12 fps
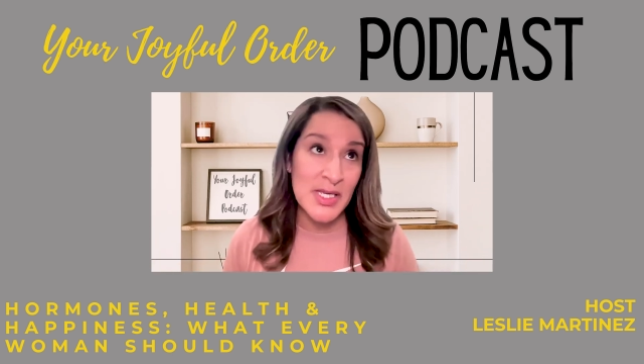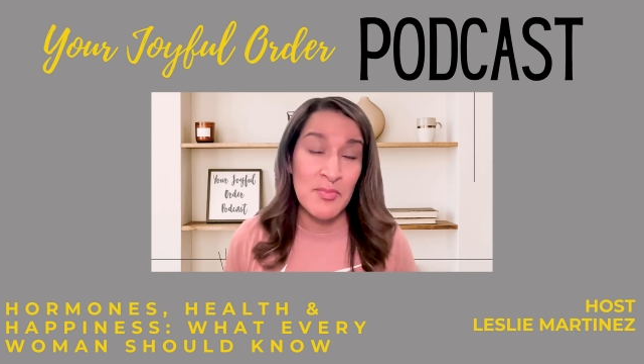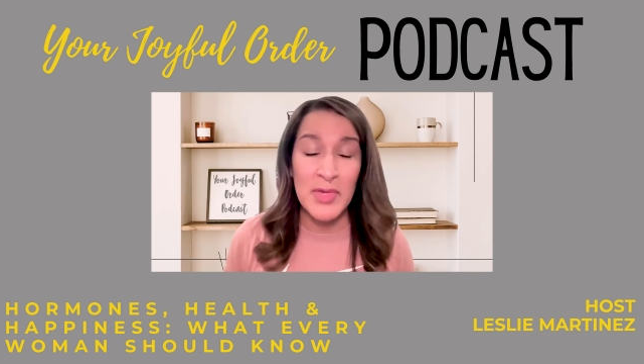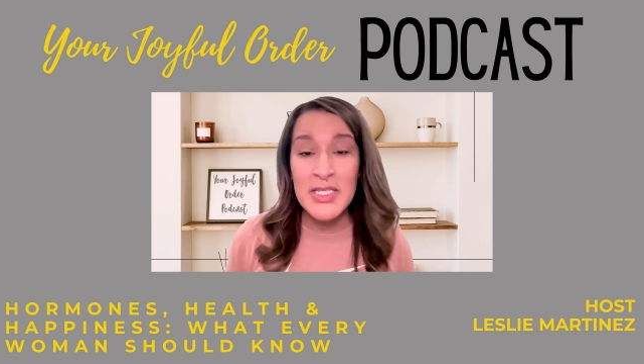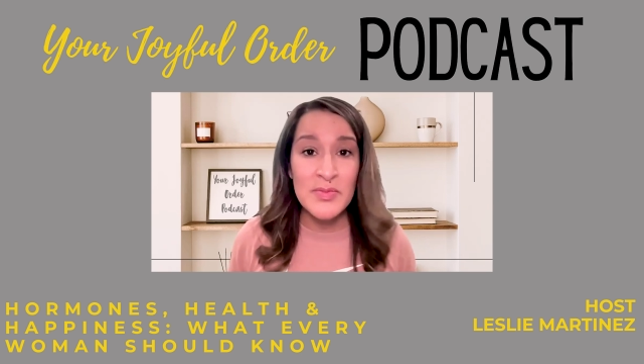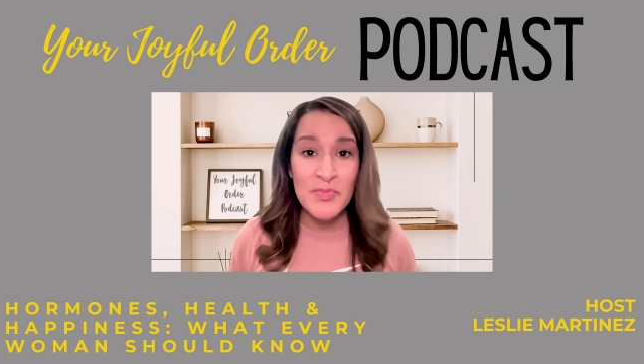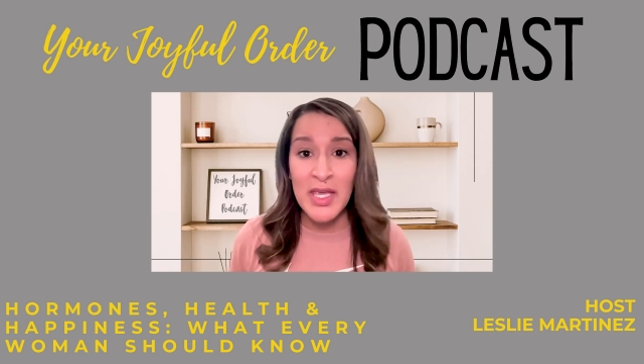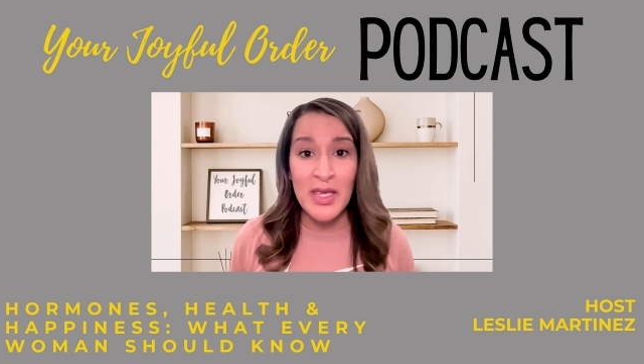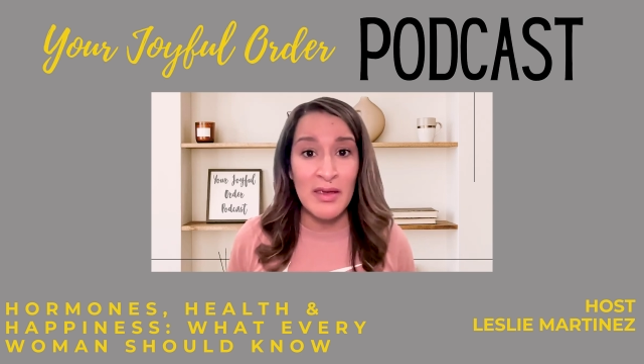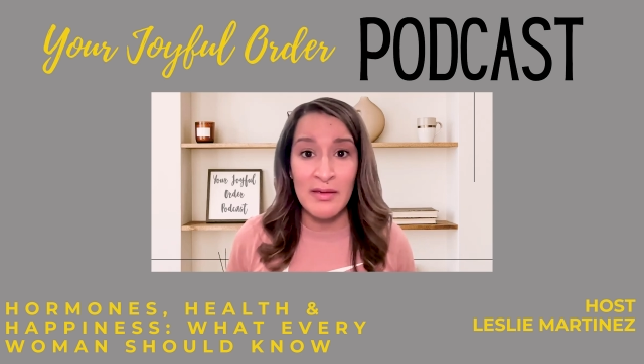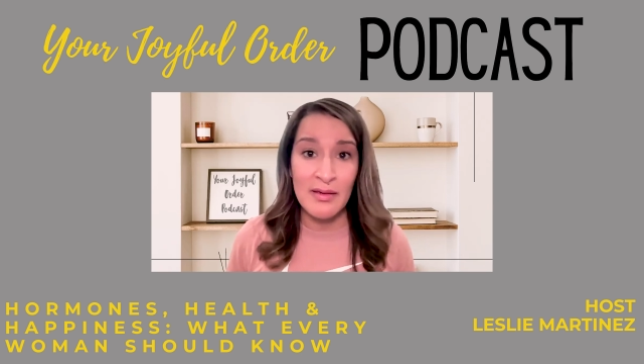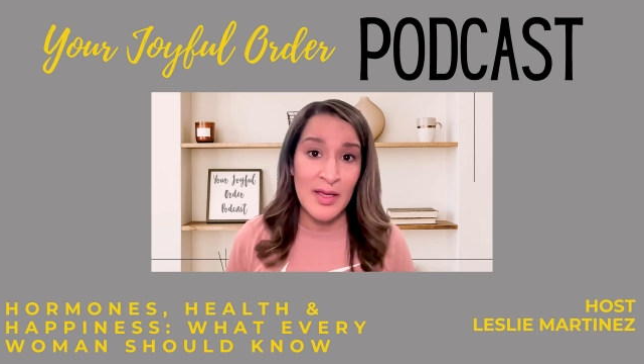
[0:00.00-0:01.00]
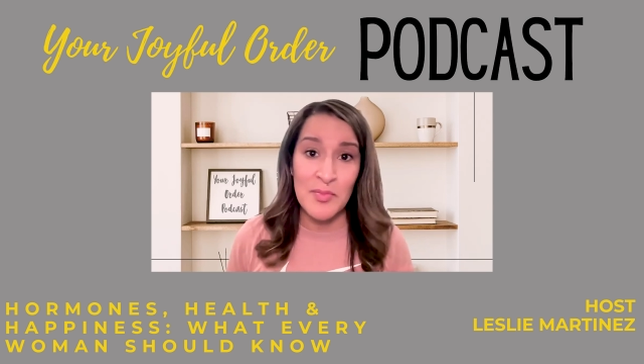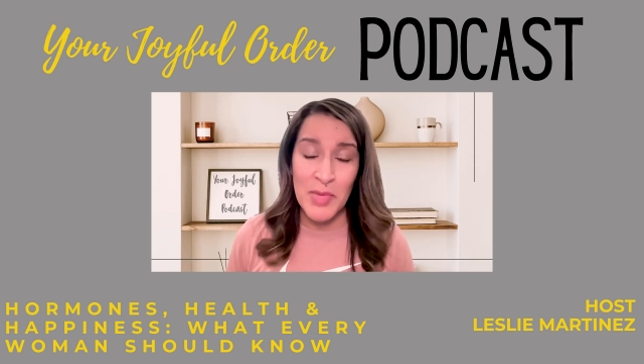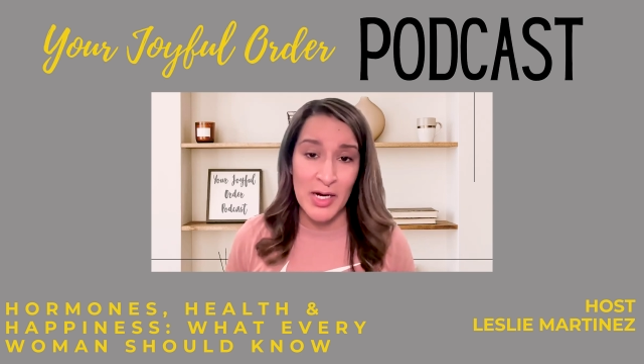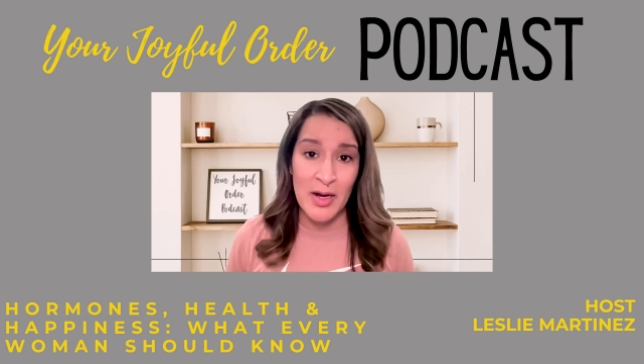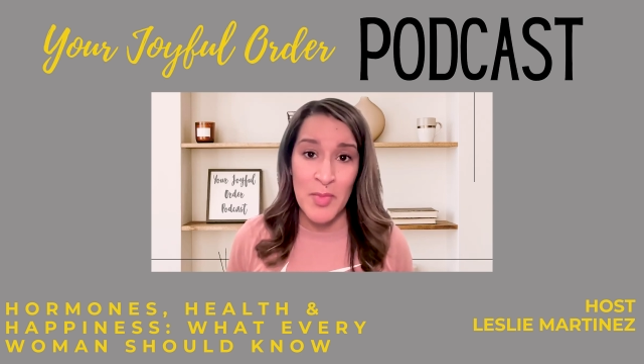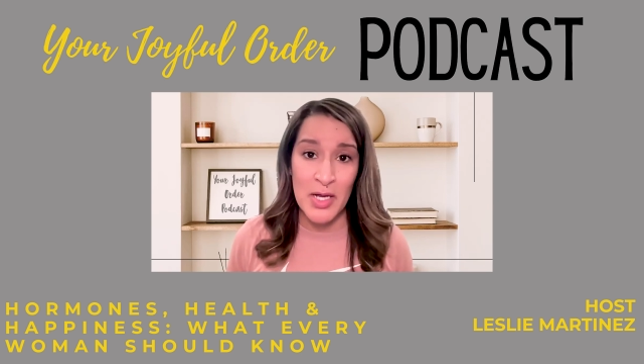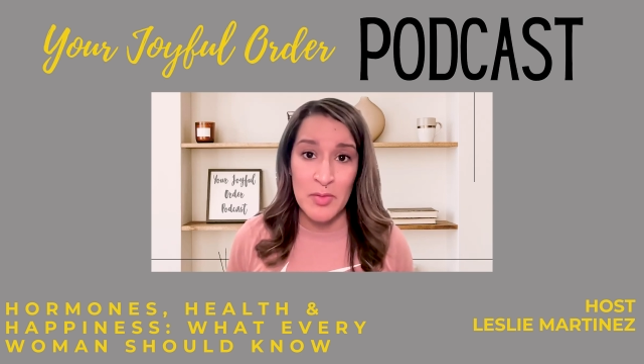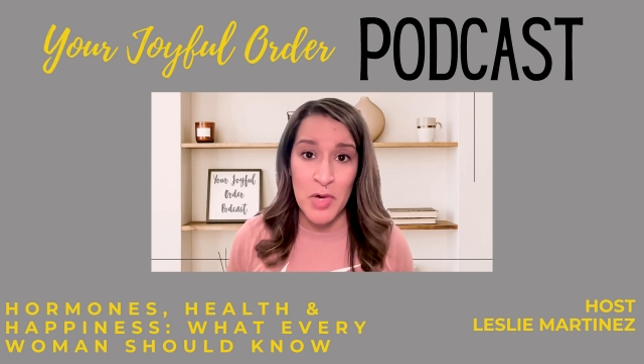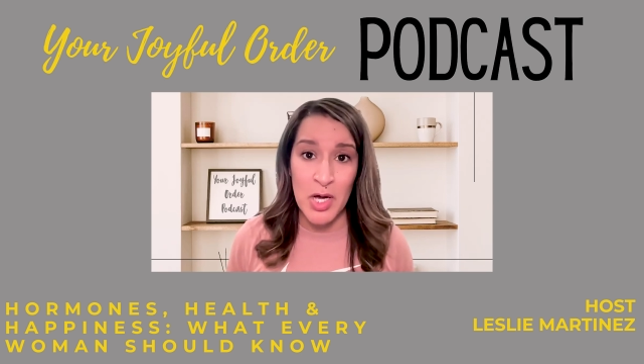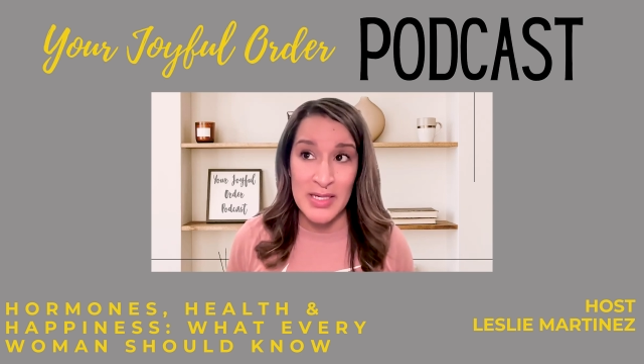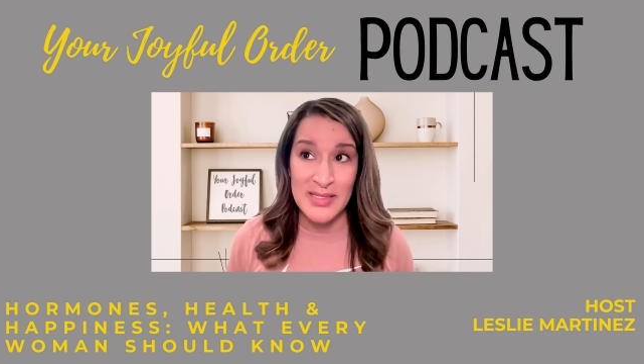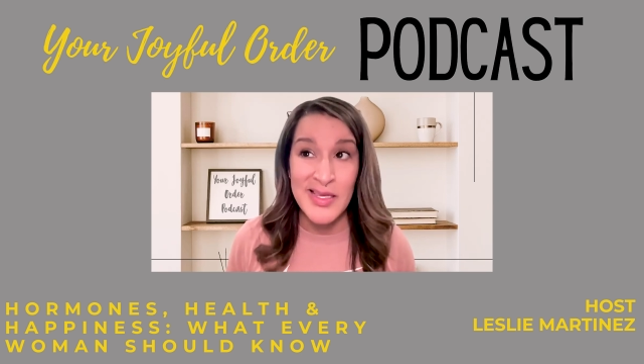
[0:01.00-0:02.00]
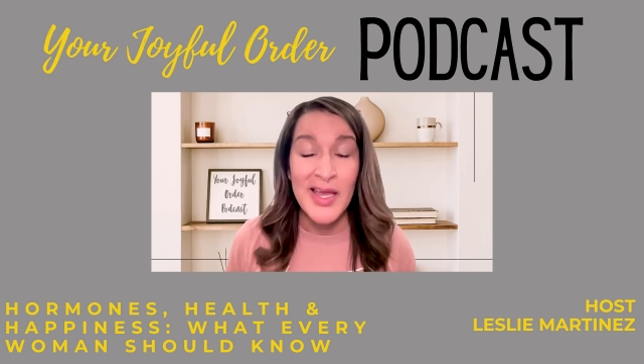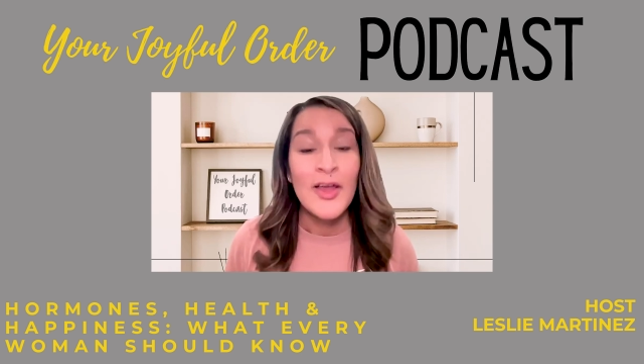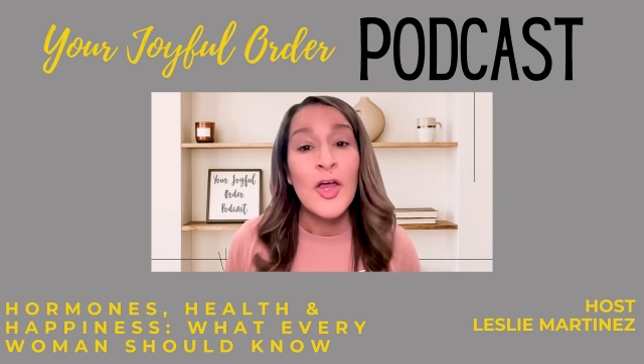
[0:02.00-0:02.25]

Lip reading: I must be in perimenopause.